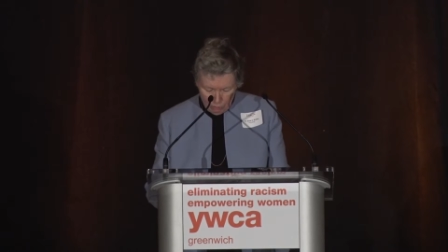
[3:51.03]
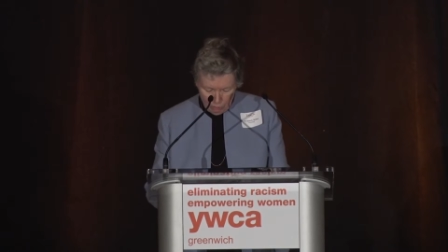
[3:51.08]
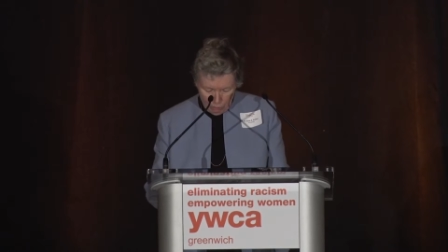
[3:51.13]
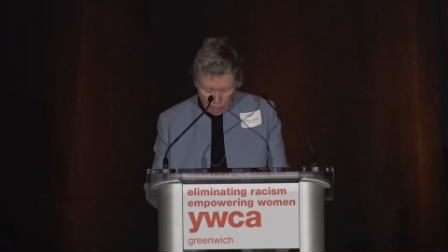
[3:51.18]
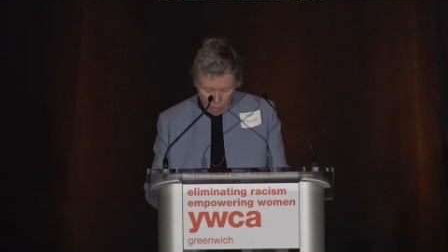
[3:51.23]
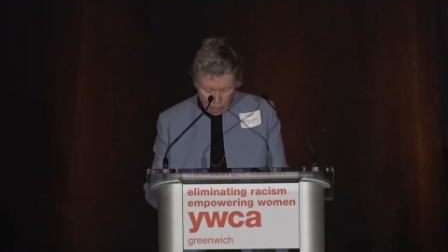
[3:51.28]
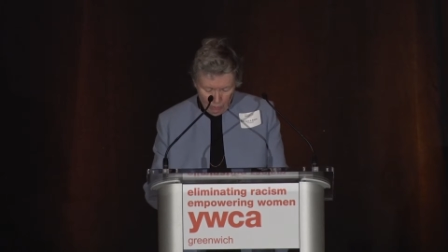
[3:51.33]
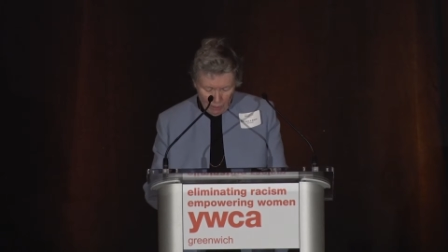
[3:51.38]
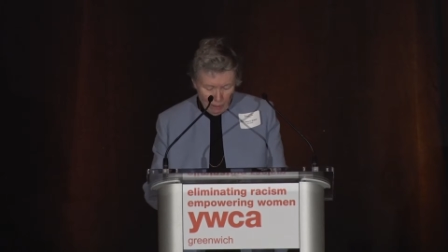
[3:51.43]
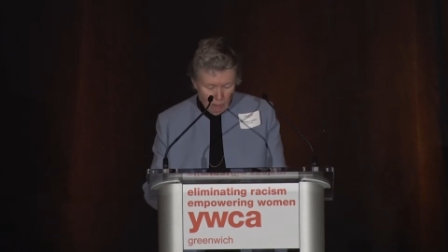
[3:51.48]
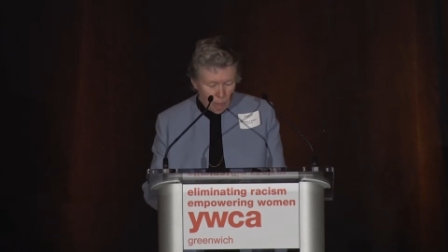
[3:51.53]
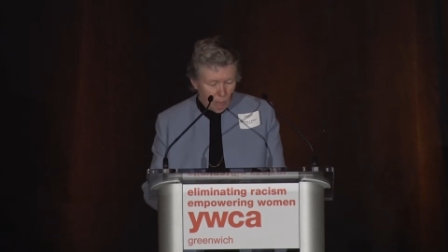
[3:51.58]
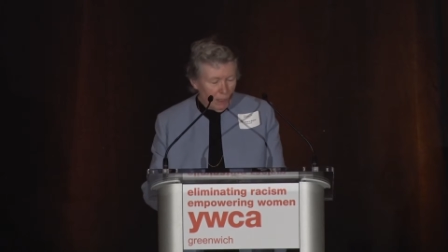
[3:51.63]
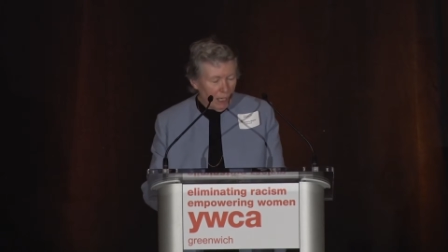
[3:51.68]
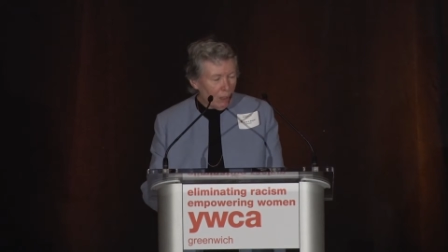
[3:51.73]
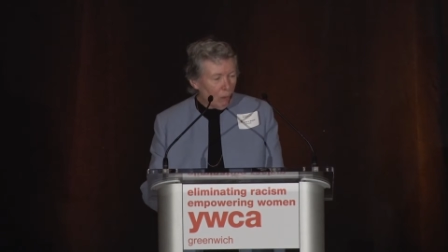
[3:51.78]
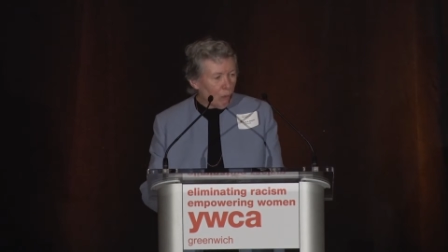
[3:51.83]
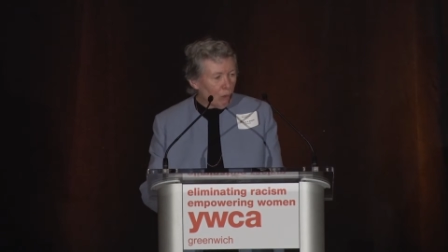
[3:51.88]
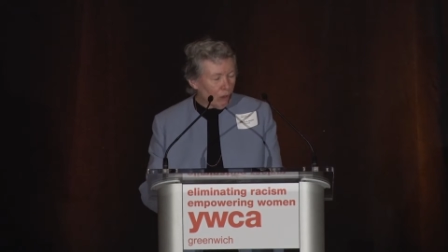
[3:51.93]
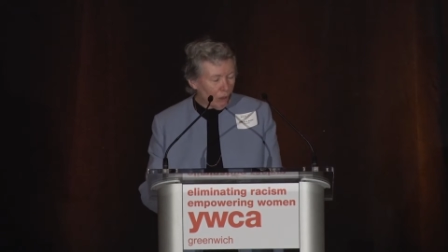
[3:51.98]
throughout
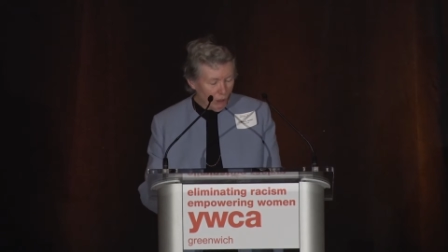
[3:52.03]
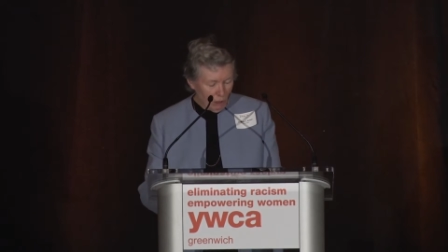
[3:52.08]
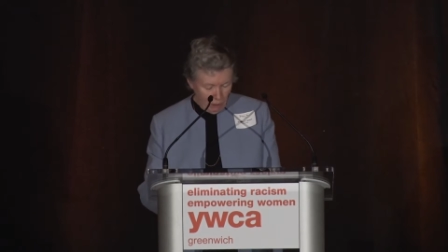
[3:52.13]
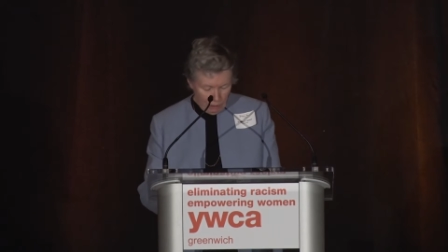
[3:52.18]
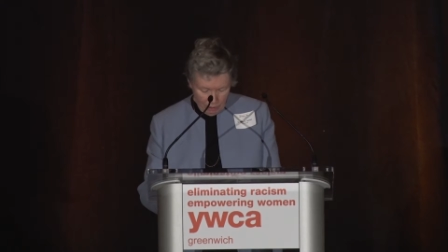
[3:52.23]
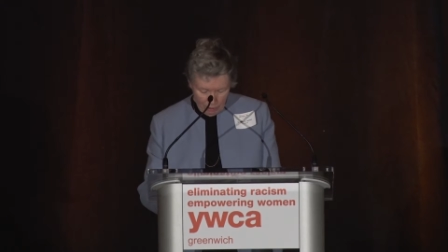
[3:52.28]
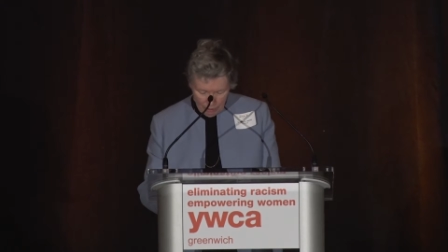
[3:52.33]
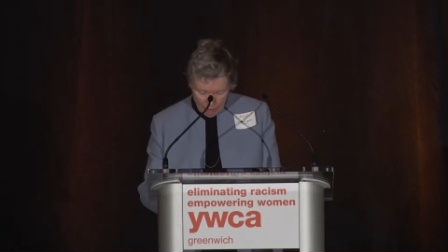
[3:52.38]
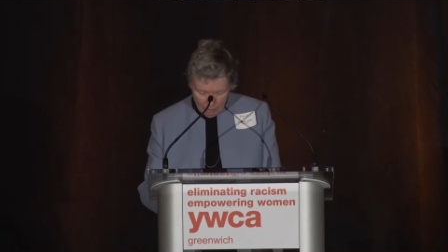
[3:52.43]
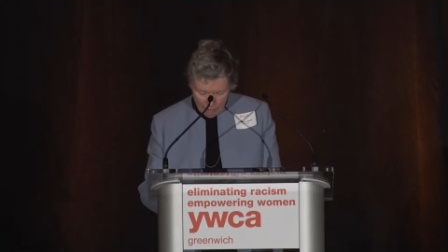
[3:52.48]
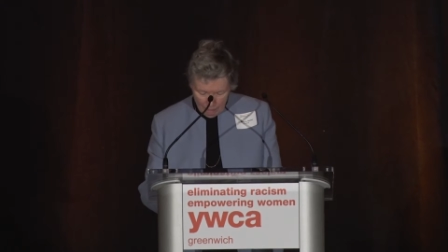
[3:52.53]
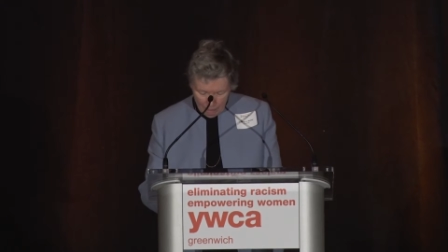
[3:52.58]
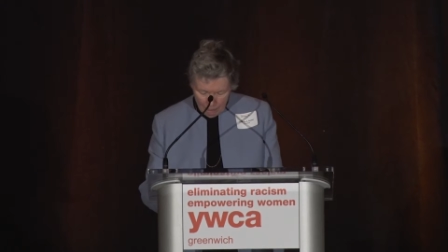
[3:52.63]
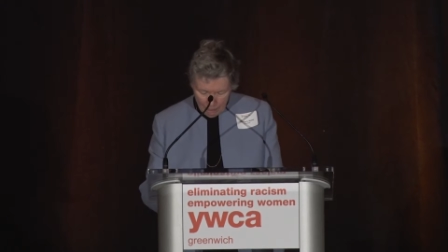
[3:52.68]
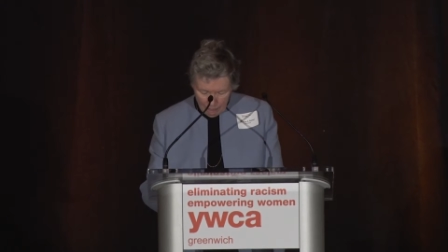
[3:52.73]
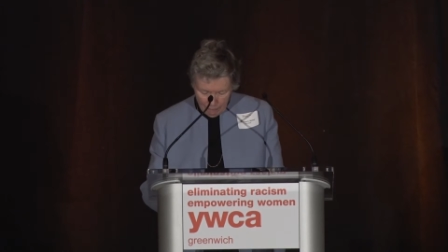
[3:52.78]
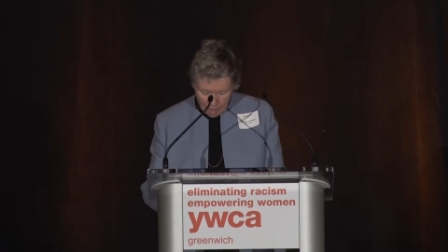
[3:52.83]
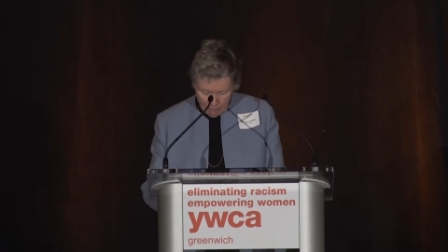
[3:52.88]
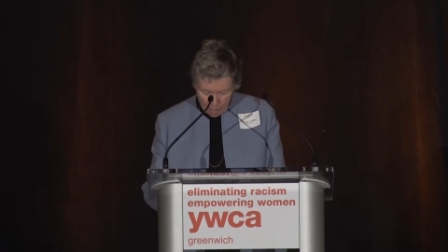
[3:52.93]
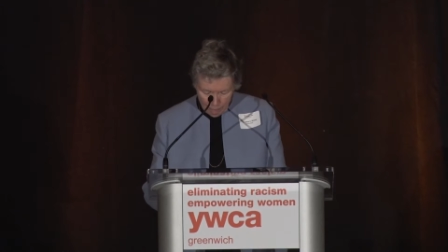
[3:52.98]
my work,
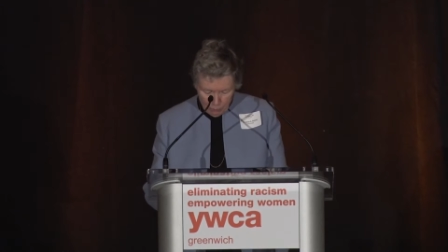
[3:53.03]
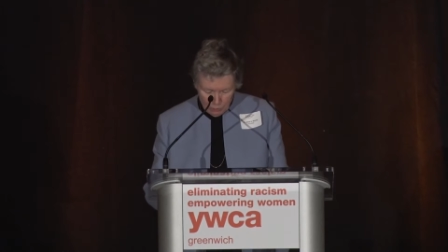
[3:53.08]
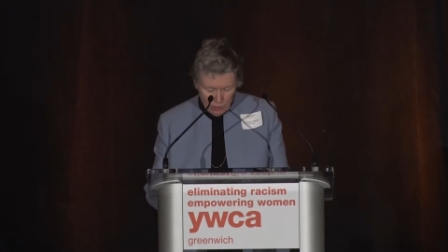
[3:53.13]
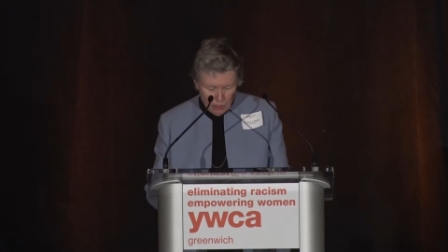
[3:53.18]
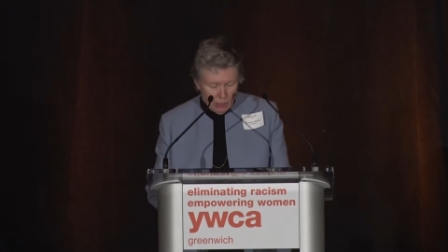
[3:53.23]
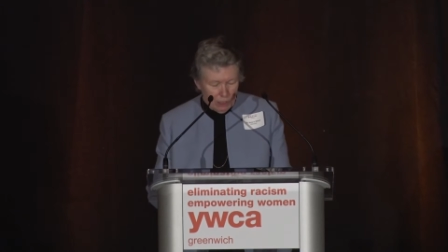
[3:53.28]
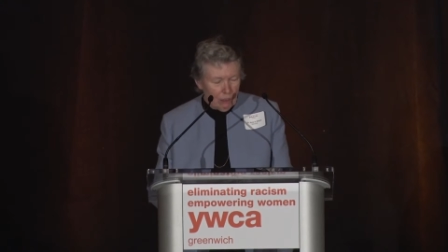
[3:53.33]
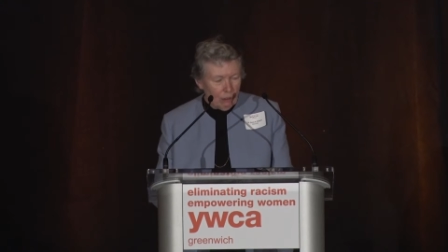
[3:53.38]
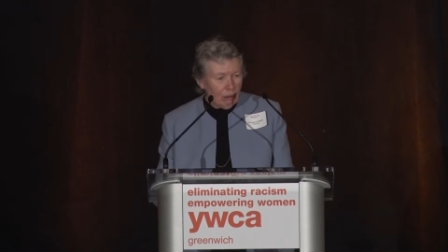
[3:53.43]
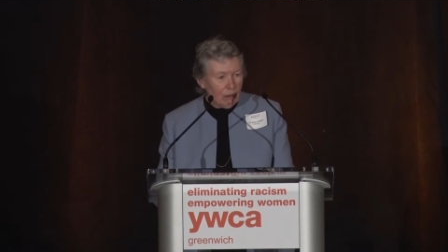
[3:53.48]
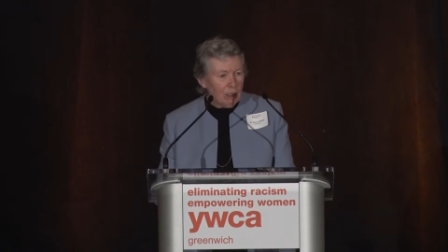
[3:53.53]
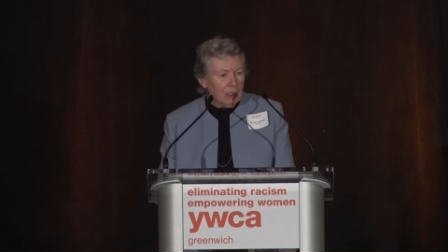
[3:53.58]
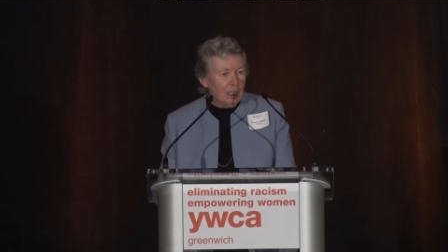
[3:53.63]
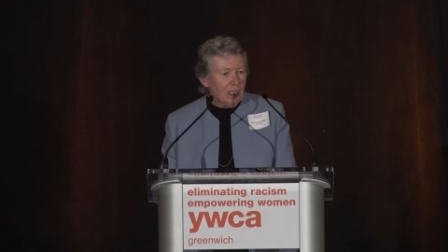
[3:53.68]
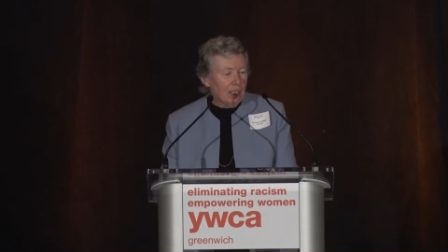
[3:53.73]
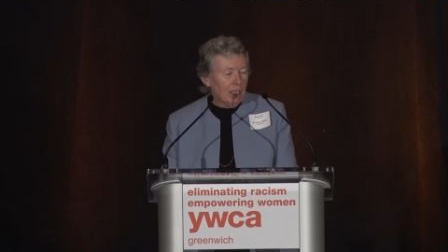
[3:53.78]
particularly